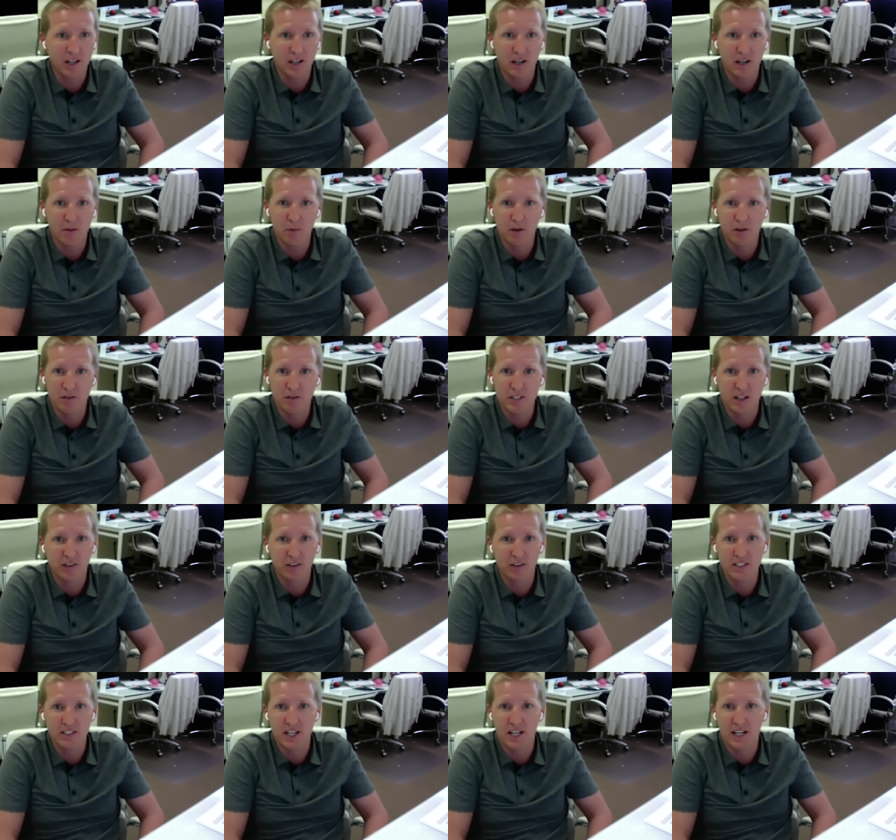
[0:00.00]
a number of
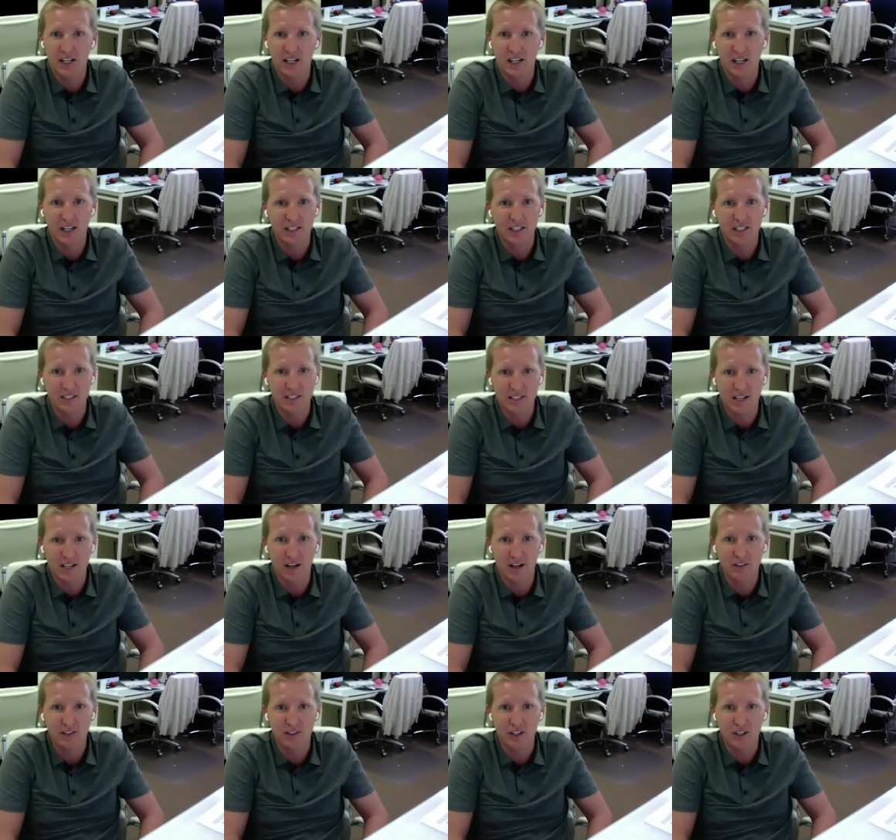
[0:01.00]
sellers that need to sell.